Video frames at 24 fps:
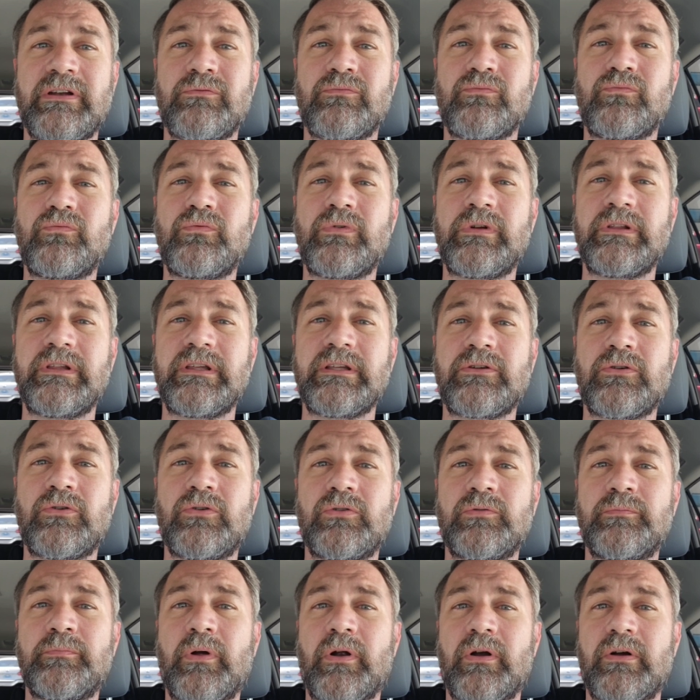a really
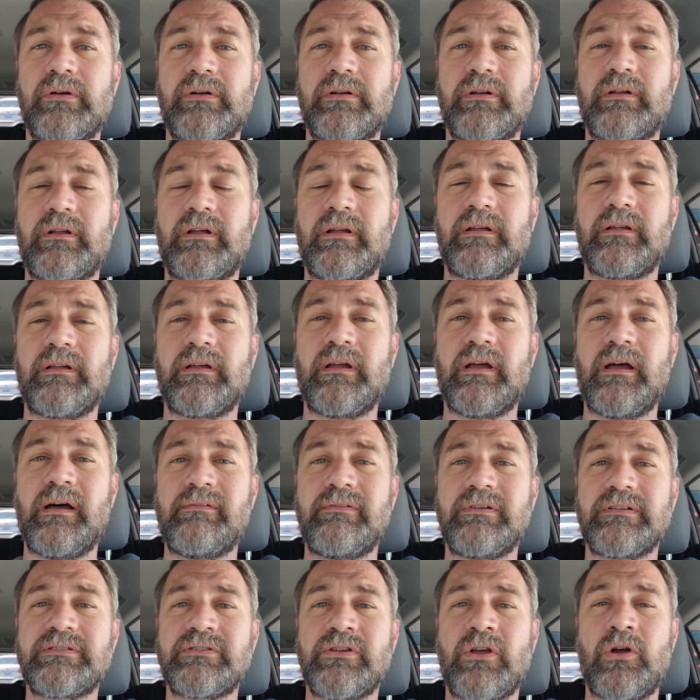cold part of
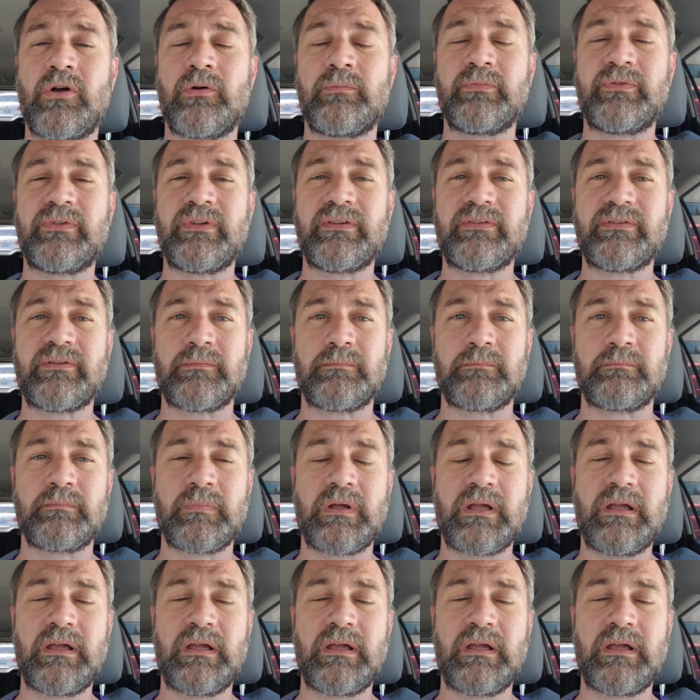its home system,